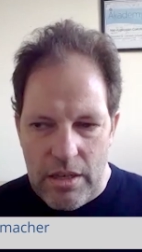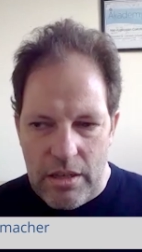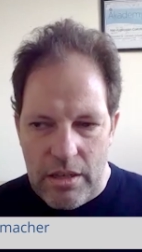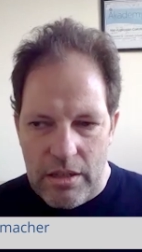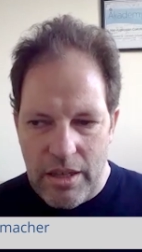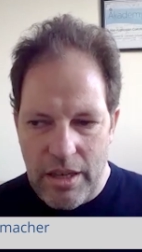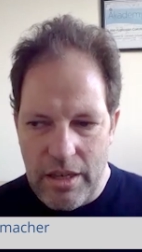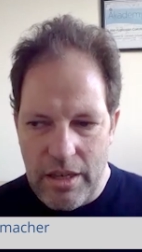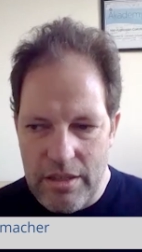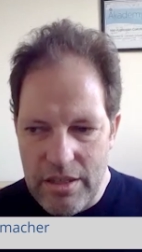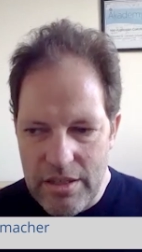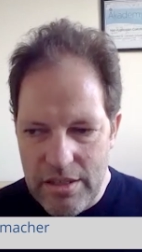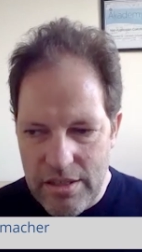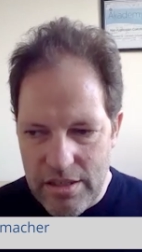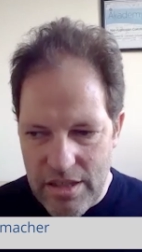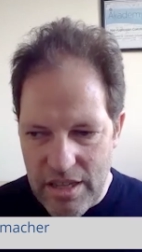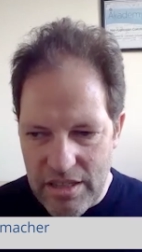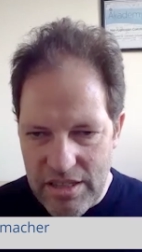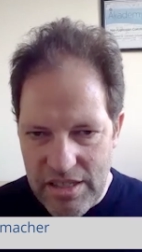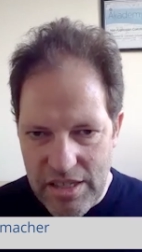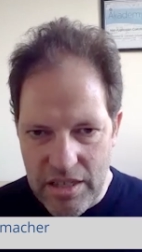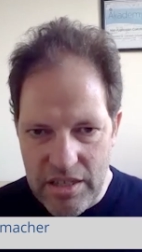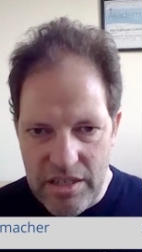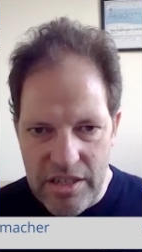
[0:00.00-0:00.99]
Yeah, that's,
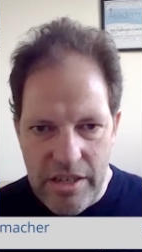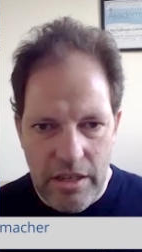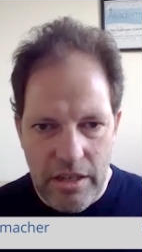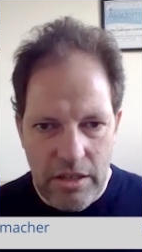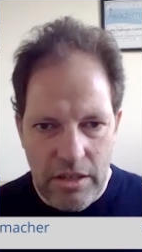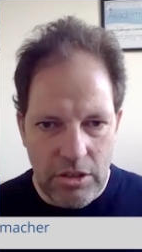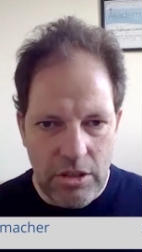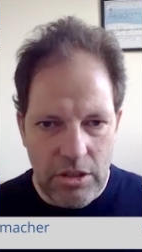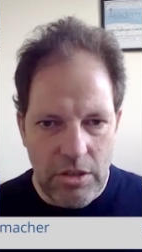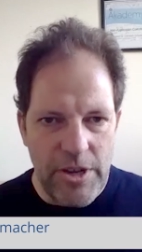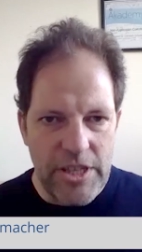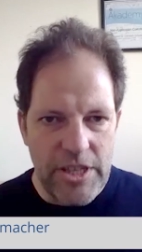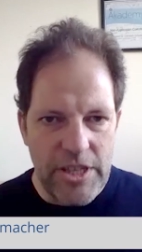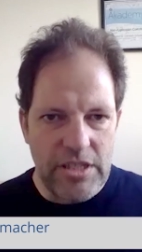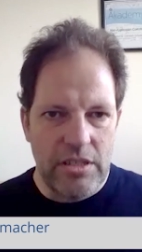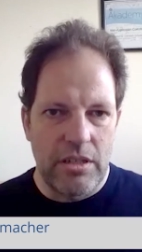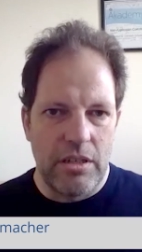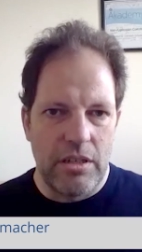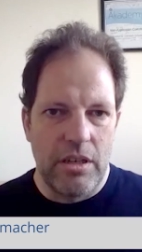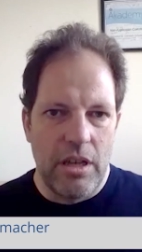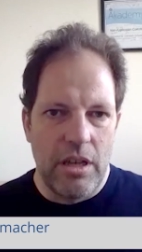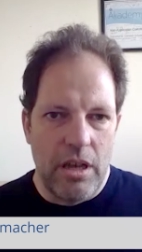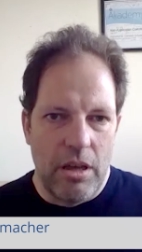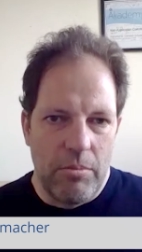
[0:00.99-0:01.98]
that's actually a good
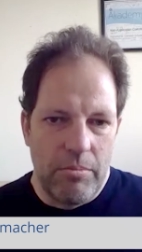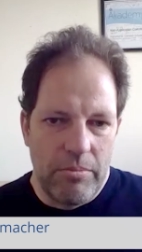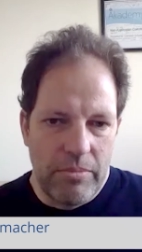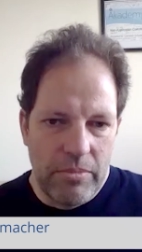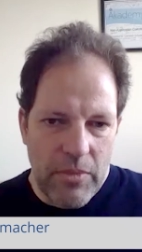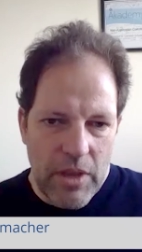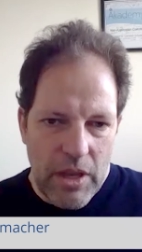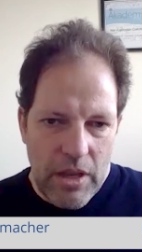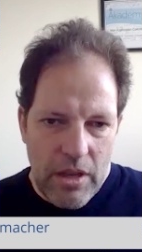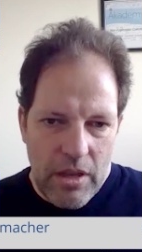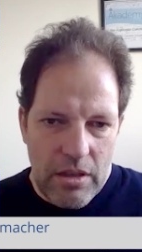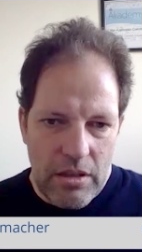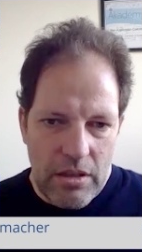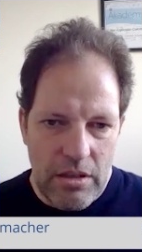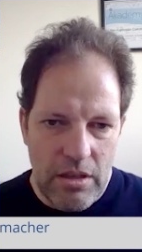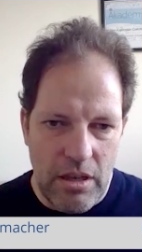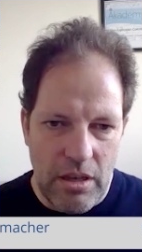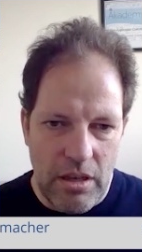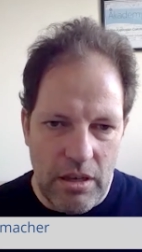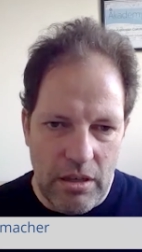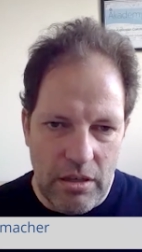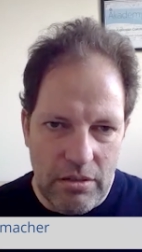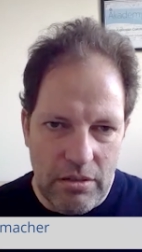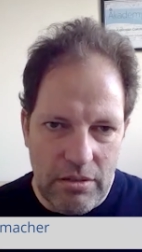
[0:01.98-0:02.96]
question. Um,
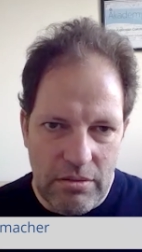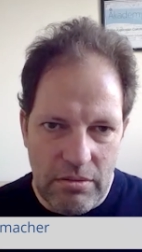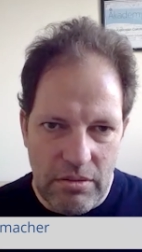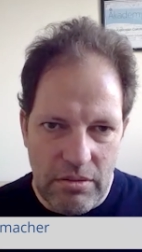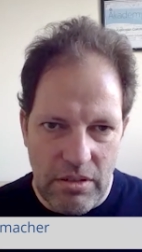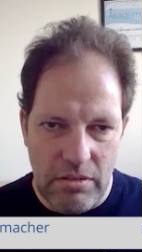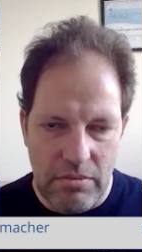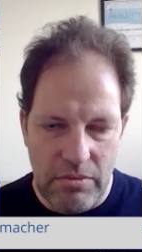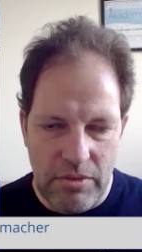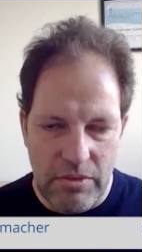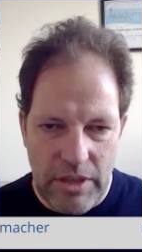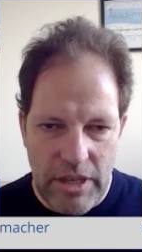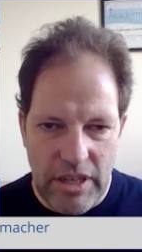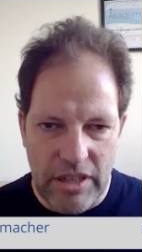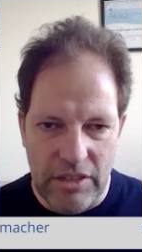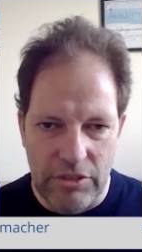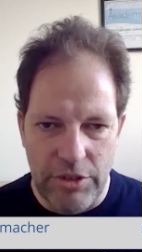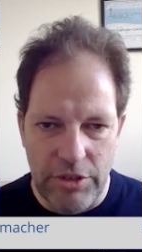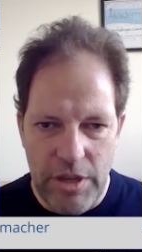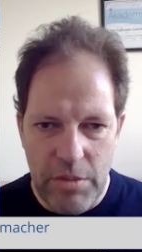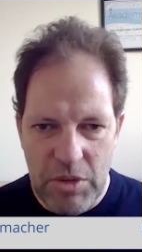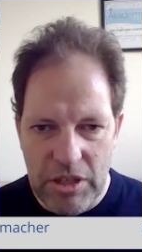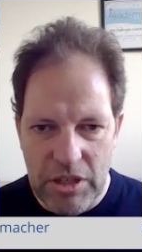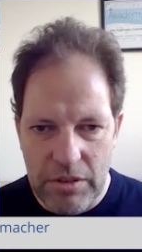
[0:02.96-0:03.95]
the
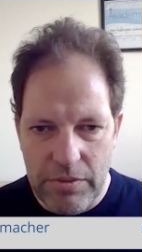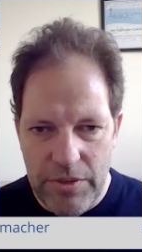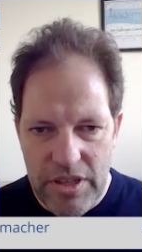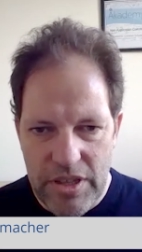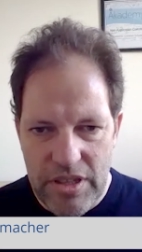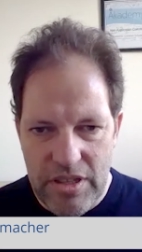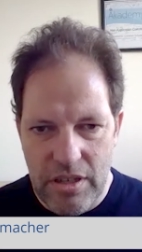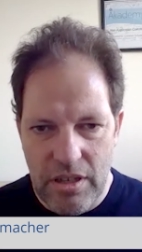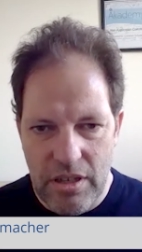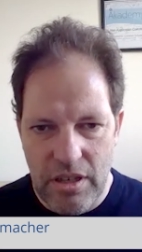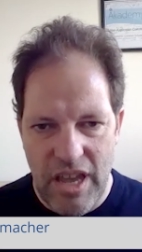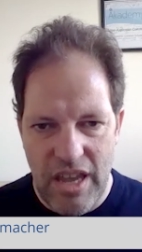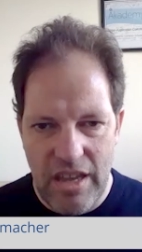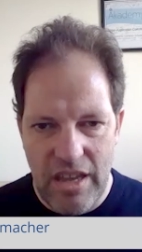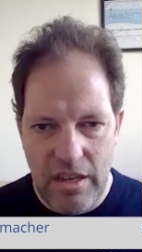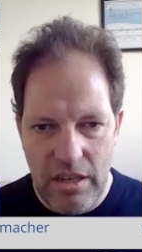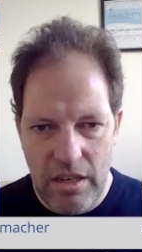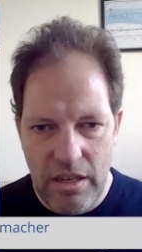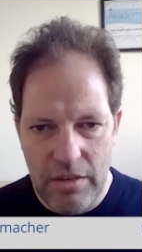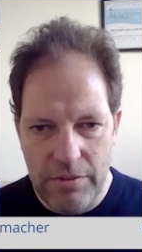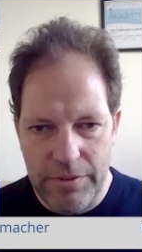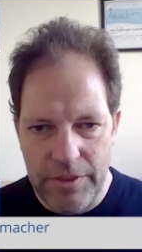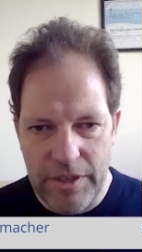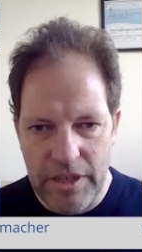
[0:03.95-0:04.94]
agreement with the K D
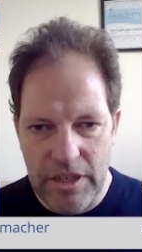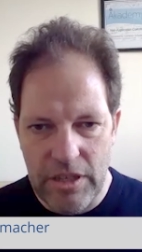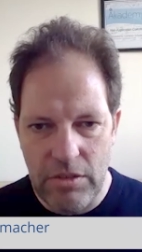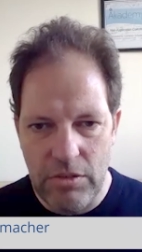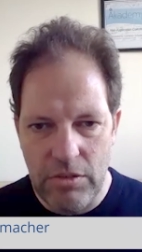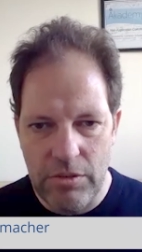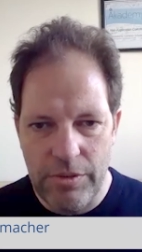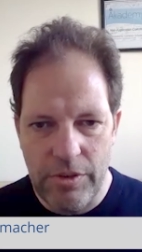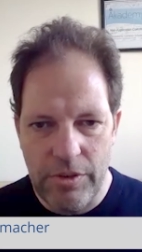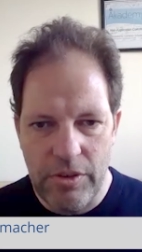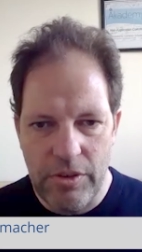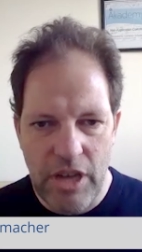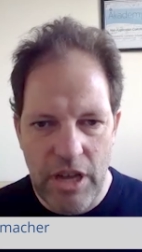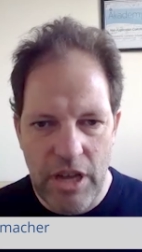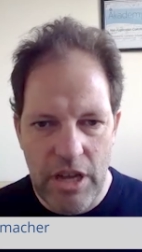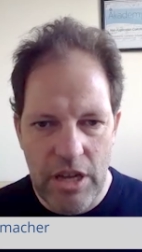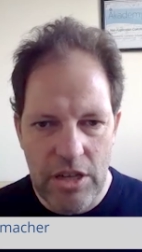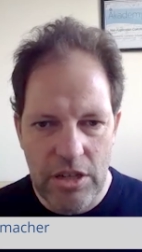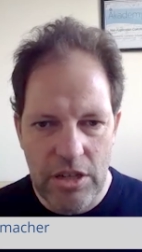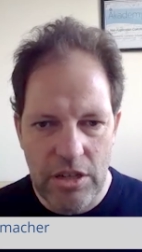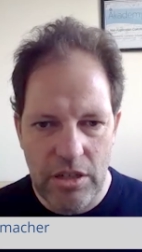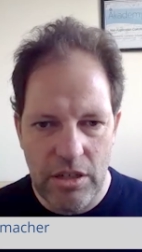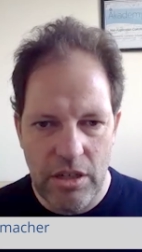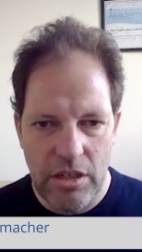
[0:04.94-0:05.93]
E Free Qt
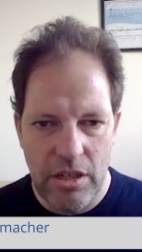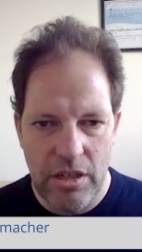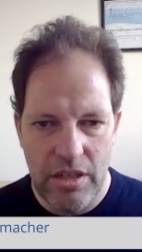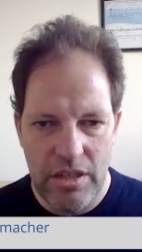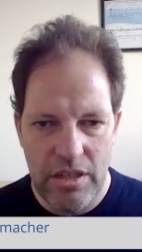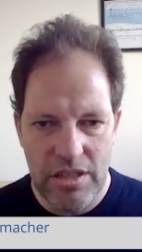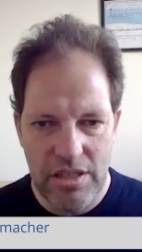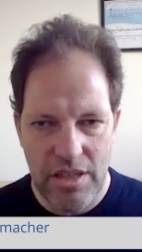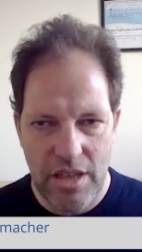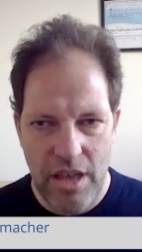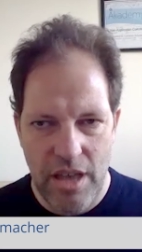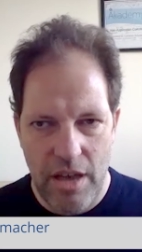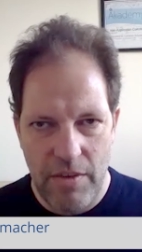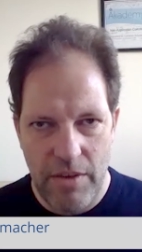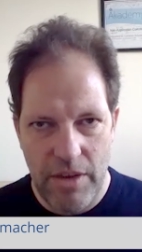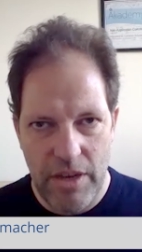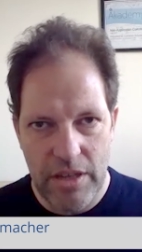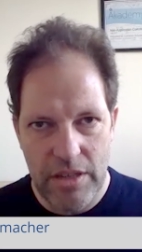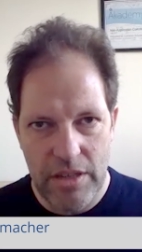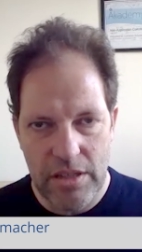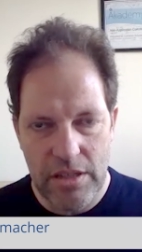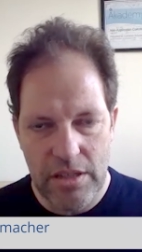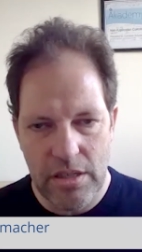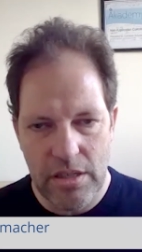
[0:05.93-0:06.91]
Foundation, this
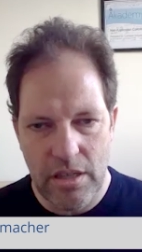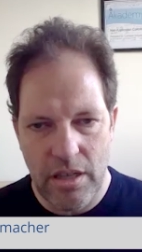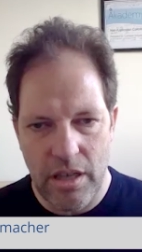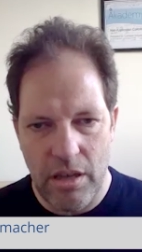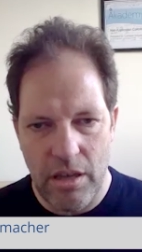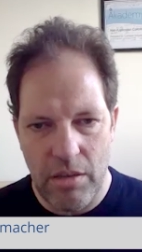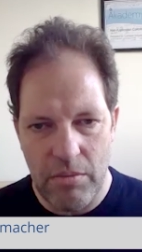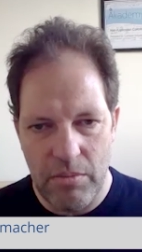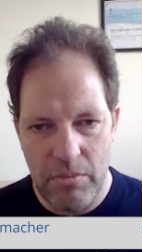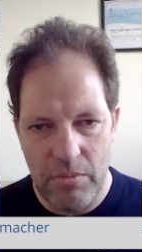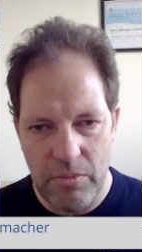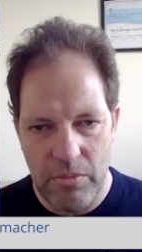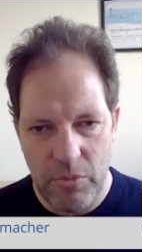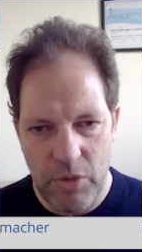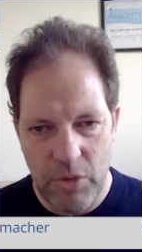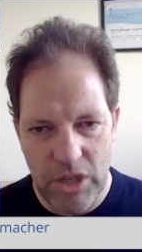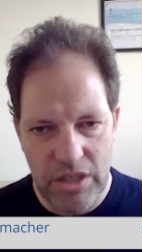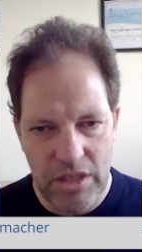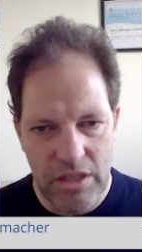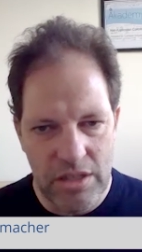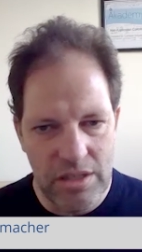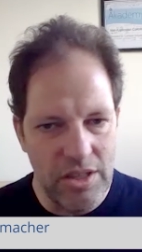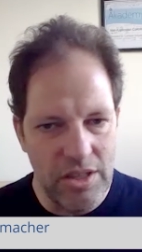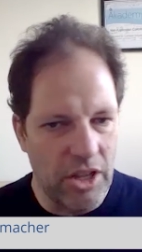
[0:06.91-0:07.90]
covers um,
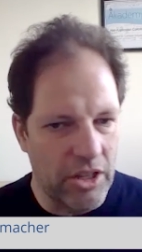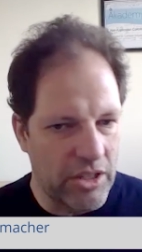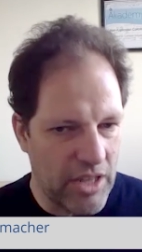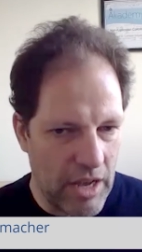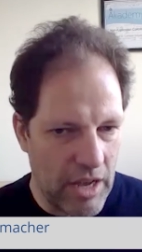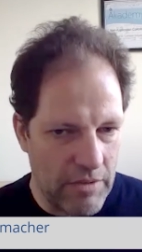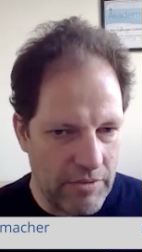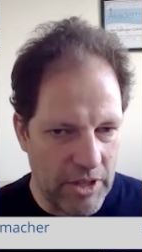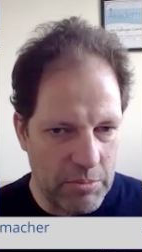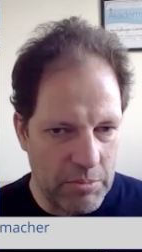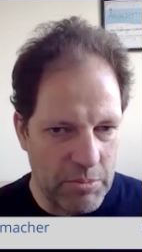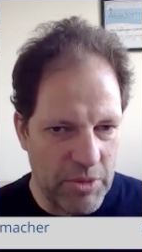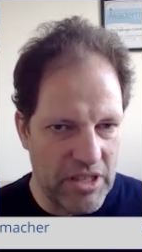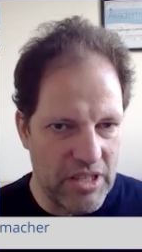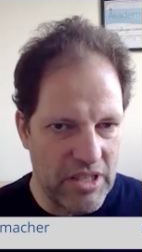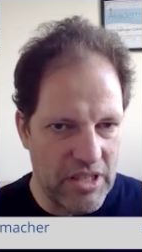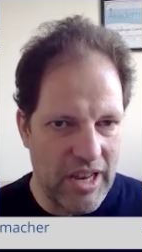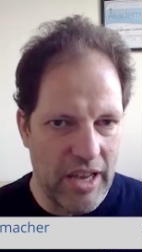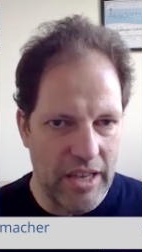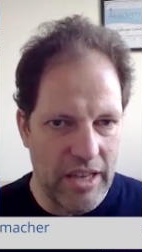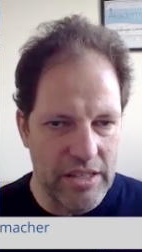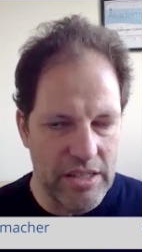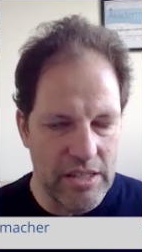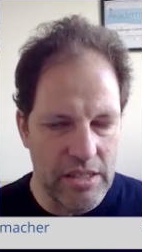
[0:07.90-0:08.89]
what is not covered by the
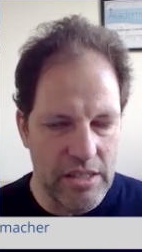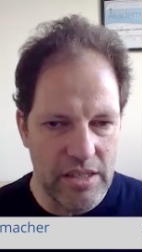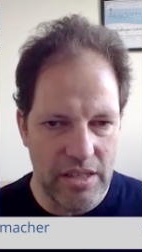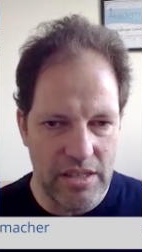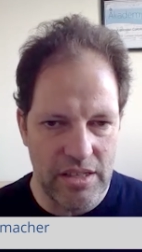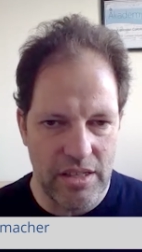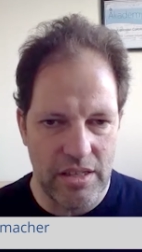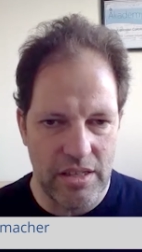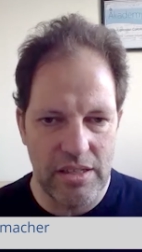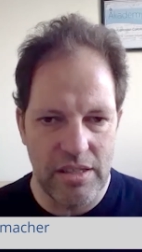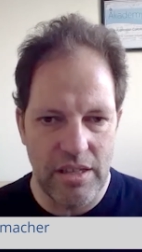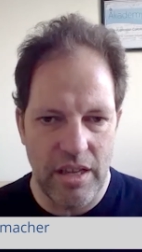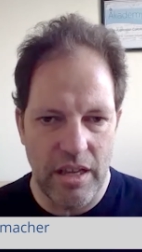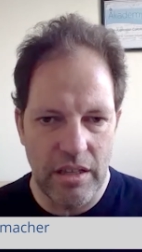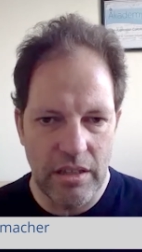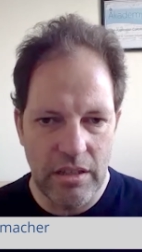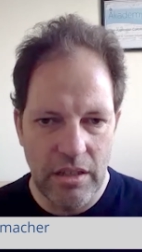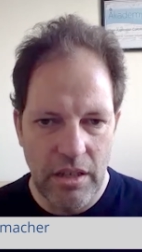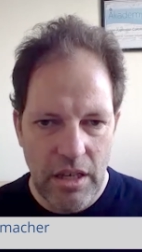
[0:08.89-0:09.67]
license, as I said.